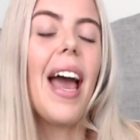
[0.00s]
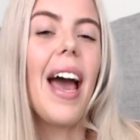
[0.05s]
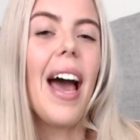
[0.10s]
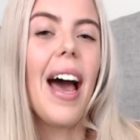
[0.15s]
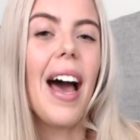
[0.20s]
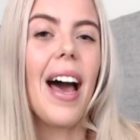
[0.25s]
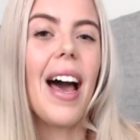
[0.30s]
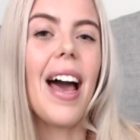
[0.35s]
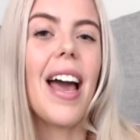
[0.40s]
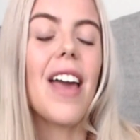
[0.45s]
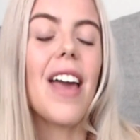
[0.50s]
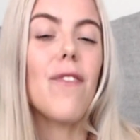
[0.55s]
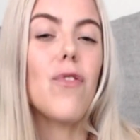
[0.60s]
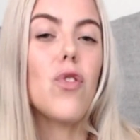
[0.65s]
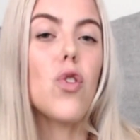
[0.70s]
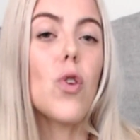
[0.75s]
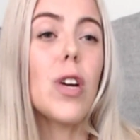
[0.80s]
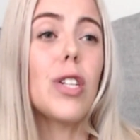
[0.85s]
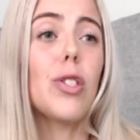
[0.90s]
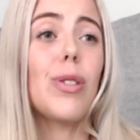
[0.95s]
Uh, if
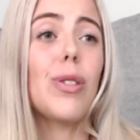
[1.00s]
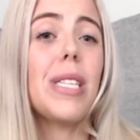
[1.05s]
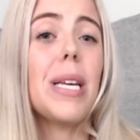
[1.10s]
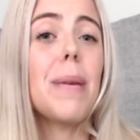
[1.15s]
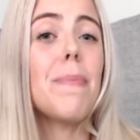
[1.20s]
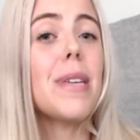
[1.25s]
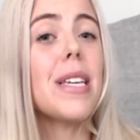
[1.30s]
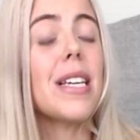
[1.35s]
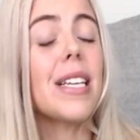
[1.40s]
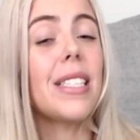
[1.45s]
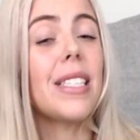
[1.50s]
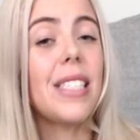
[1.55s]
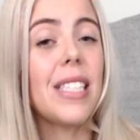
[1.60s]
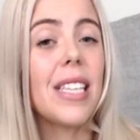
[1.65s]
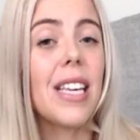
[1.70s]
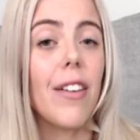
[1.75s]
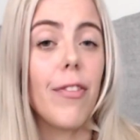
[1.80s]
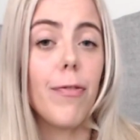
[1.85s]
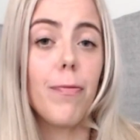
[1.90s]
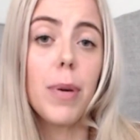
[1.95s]
you're interested in being
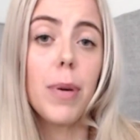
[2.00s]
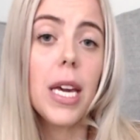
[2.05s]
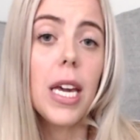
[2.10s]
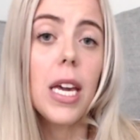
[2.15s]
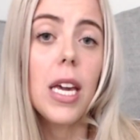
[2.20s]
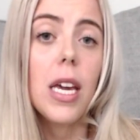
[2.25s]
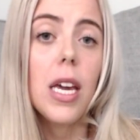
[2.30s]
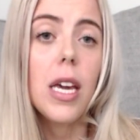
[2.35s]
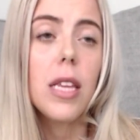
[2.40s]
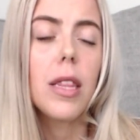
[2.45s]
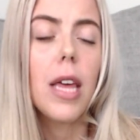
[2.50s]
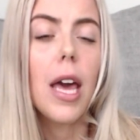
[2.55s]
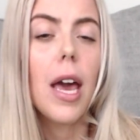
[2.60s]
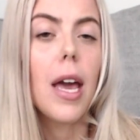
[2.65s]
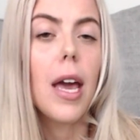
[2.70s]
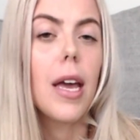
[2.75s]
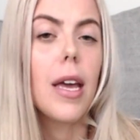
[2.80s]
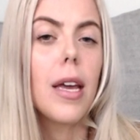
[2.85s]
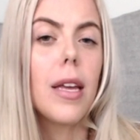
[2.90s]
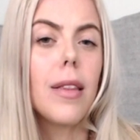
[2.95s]
CFP,
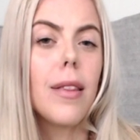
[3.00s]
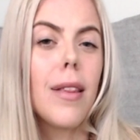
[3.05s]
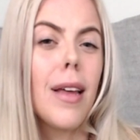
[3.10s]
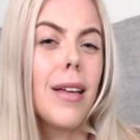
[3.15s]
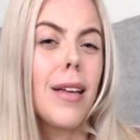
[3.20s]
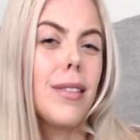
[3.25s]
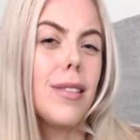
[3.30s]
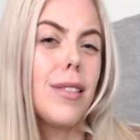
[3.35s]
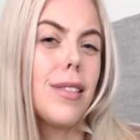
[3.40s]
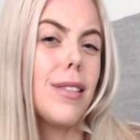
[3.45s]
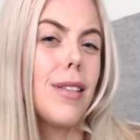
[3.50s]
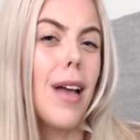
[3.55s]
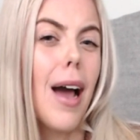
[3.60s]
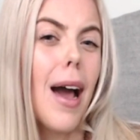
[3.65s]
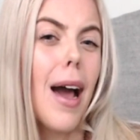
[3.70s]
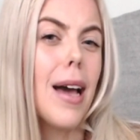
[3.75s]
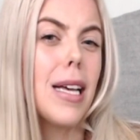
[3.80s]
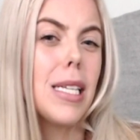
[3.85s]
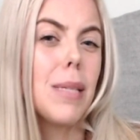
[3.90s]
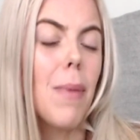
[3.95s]
then that's
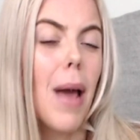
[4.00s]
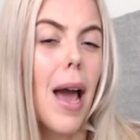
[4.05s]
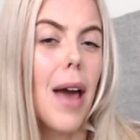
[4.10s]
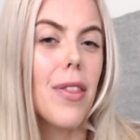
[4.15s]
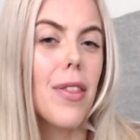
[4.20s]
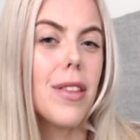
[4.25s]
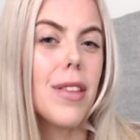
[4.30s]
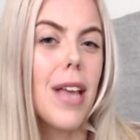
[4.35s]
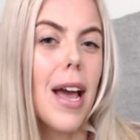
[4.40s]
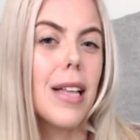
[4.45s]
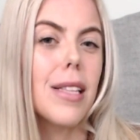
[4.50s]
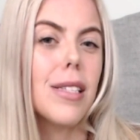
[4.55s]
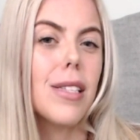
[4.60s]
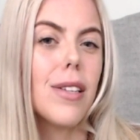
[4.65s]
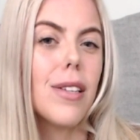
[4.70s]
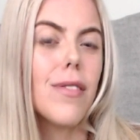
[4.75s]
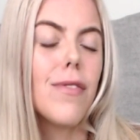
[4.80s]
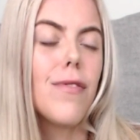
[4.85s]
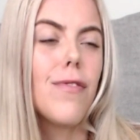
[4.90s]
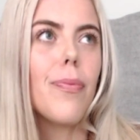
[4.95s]
not as math
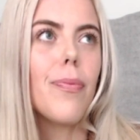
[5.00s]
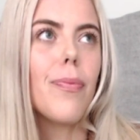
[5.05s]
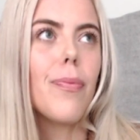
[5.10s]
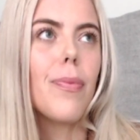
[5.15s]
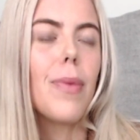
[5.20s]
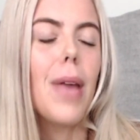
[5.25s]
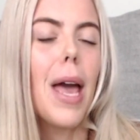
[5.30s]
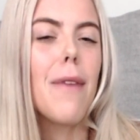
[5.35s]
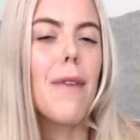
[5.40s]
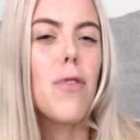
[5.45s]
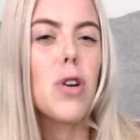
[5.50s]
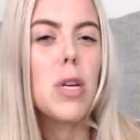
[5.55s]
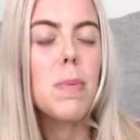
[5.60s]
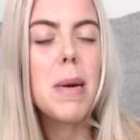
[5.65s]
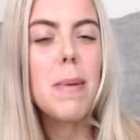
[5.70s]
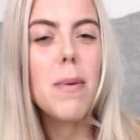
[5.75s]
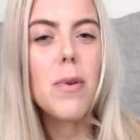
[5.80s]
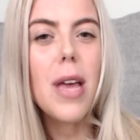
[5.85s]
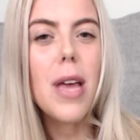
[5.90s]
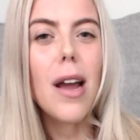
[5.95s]
intensive. And for the
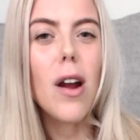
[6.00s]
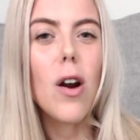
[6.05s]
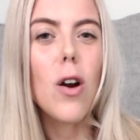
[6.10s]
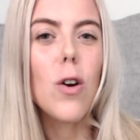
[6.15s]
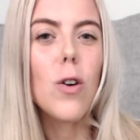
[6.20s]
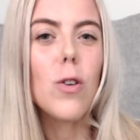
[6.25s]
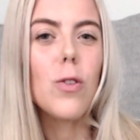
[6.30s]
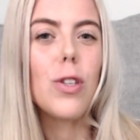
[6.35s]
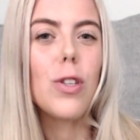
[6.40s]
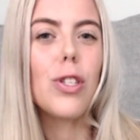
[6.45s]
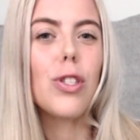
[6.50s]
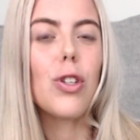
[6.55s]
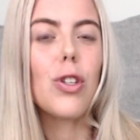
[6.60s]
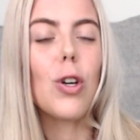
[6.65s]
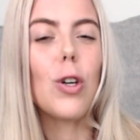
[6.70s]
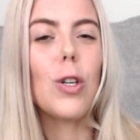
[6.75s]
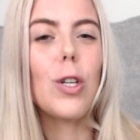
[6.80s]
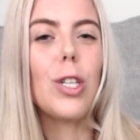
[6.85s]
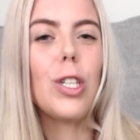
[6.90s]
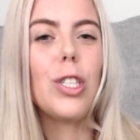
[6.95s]
people that are
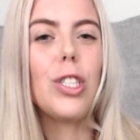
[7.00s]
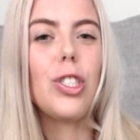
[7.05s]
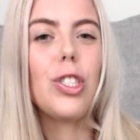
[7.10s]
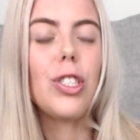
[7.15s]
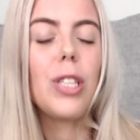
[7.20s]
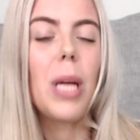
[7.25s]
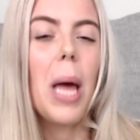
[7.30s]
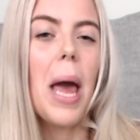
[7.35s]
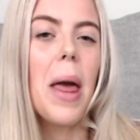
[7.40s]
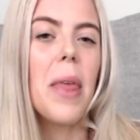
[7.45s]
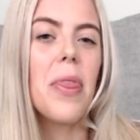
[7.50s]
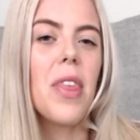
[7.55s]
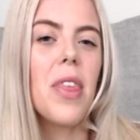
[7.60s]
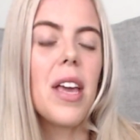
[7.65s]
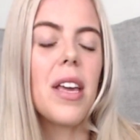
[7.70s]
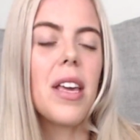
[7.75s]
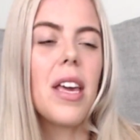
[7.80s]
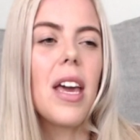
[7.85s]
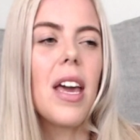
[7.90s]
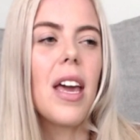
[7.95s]
discouraged and
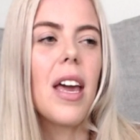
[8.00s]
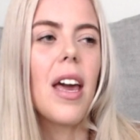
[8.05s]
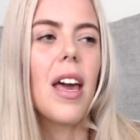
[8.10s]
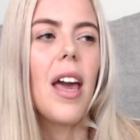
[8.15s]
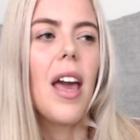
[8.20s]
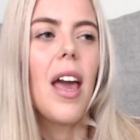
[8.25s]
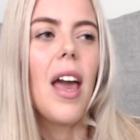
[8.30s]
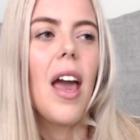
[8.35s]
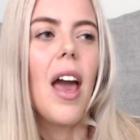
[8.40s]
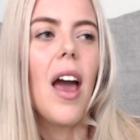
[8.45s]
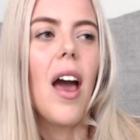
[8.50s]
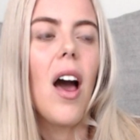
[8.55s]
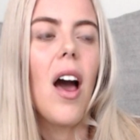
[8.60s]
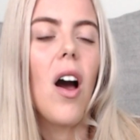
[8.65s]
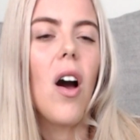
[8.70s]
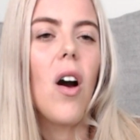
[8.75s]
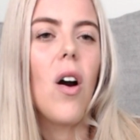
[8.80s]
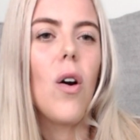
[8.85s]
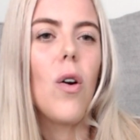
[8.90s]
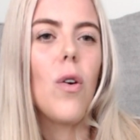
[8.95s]
thinking,
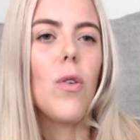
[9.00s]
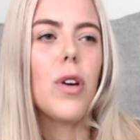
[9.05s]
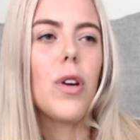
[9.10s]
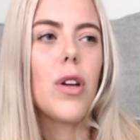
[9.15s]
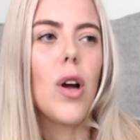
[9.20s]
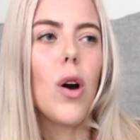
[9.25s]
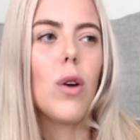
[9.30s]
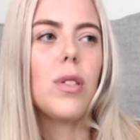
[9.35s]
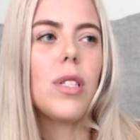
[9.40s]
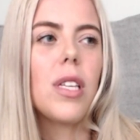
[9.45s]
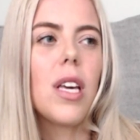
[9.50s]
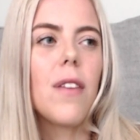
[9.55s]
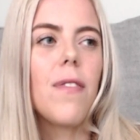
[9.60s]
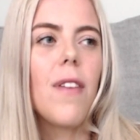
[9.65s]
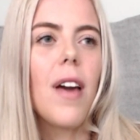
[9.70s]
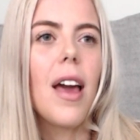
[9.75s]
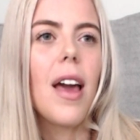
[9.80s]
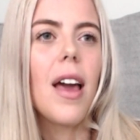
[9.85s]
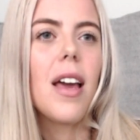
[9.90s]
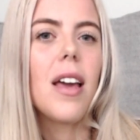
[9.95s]
oh, you know,
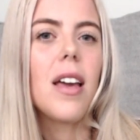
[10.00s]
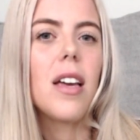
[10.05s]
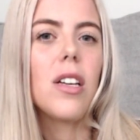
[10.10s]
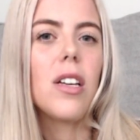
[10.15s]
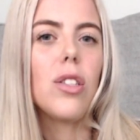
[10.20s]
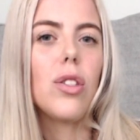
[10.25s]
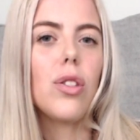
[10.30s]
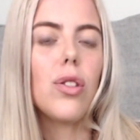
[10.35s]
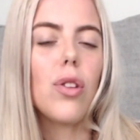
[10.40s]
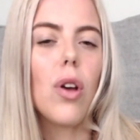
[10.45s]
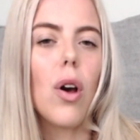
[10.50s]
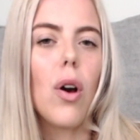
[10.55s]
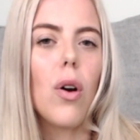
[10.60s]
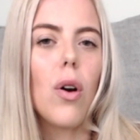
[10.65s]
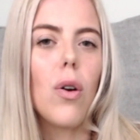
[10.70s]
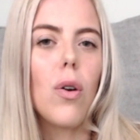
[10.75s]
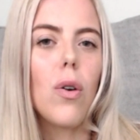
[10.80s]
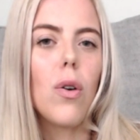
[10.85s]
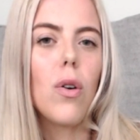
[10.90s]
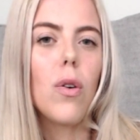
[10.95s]
CFA is
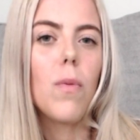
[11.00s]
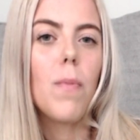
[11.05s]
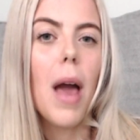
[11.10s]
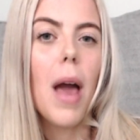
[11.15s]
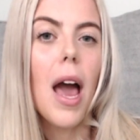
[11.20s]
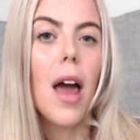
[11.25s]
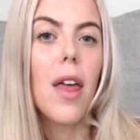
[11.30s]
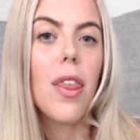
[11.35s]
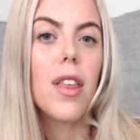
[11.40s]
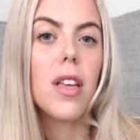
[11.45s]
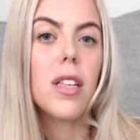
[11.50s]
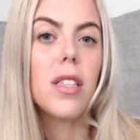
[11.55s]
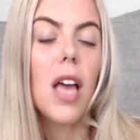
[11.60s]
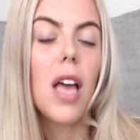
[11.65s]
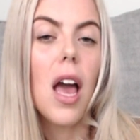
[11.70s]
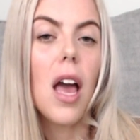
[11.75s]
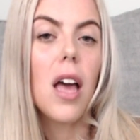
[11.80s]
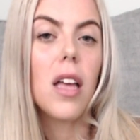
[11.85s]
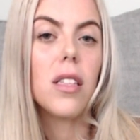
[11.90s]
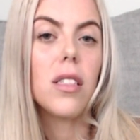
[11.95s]
so math
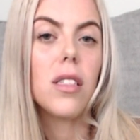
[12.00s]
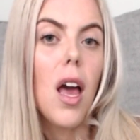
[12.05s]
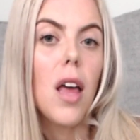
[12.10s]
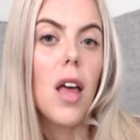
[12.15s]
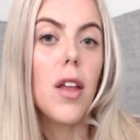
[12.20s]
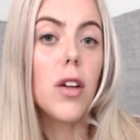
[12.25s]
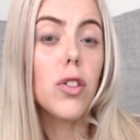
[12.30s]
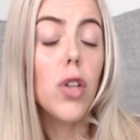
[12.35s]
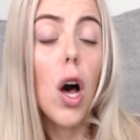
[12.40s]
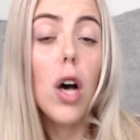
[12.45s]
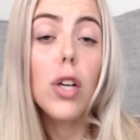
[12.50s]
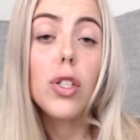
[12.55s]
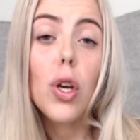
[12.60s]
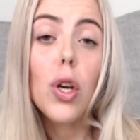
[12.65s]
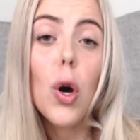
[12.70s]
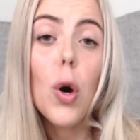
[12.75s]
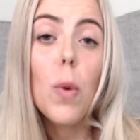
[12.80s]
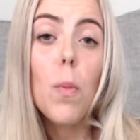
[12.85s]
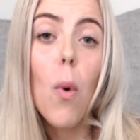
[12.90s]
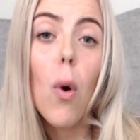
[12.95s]
intense. There's
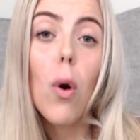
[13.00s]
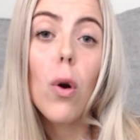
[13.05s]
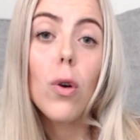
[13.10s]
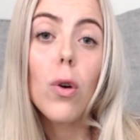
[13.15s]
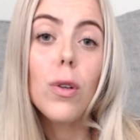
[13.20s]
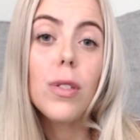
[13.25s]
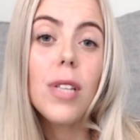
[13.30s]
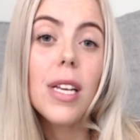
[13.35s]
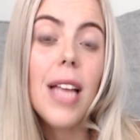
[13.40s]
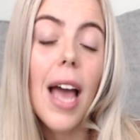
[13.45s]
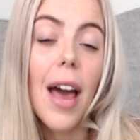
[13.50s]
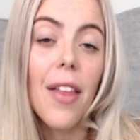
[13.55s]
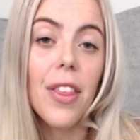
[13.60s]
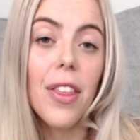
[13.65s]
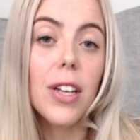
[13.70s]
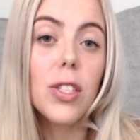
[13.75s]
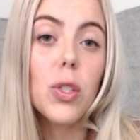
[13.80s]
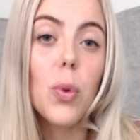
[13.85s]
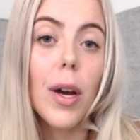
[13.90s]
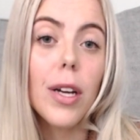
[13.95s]
also morals and
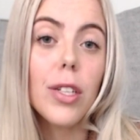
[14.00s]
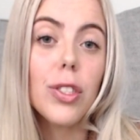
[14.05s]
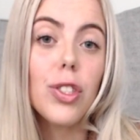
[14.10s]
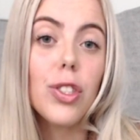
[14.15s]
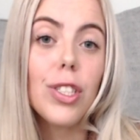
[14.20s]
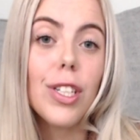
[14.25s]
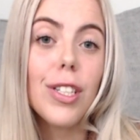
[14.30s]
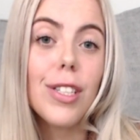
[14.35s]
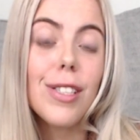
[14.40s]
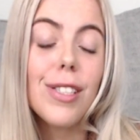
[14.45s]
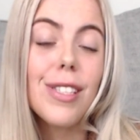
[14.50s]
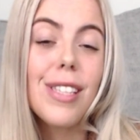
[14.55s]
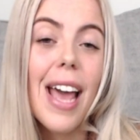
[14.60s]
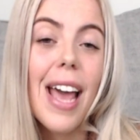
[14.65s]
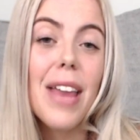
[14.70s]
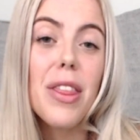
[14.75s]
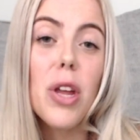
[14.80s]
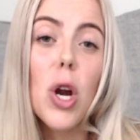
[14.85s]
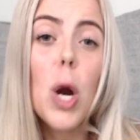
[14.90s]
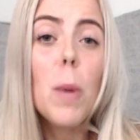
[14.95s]
ethics questions,
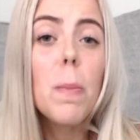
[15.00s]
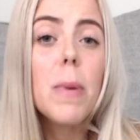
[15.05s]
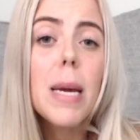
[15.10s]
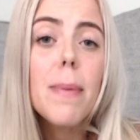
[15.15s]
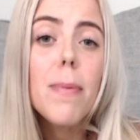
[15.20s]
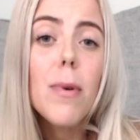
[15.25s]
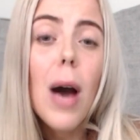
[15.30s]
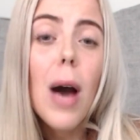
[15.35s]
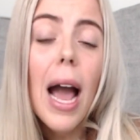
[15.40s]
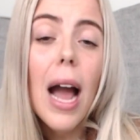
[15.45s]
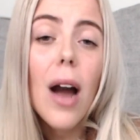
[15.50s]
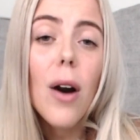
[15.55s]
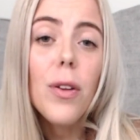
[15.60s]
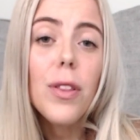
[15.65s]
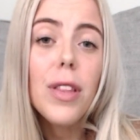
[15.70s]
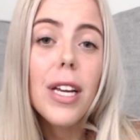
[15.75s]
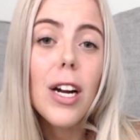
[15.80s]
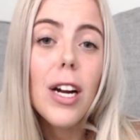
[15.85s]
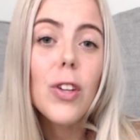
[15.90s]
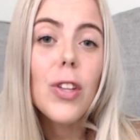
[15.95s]
and there are people out
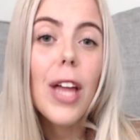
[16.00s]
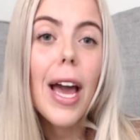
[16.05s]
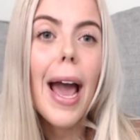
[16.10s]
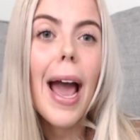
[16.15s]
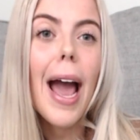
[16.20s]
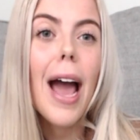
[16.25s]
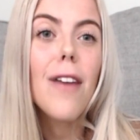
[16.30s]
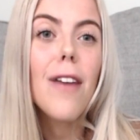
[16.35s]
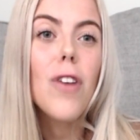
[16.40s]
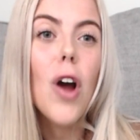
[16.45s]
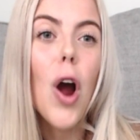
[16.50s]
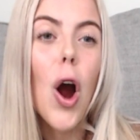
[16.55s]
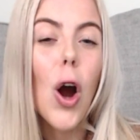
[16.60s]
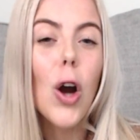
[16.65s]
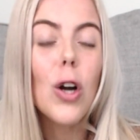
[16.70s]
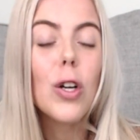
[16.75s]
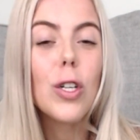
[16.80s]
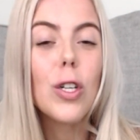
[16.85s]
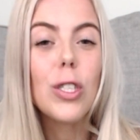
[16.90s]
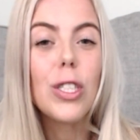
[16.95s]
there that have a
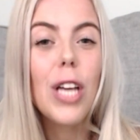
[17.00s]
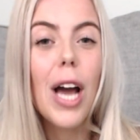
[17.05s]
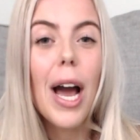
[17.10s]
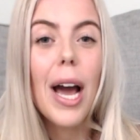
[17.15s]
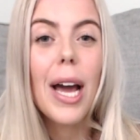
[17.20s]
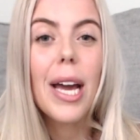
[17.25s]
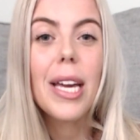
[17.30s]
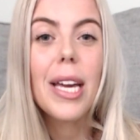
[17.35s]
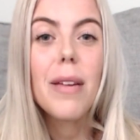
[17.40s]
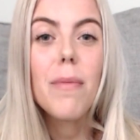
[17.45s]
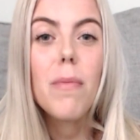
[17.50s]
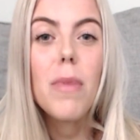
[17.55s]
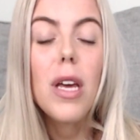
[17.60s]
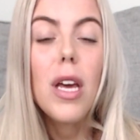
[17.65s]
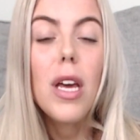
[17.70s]
harder time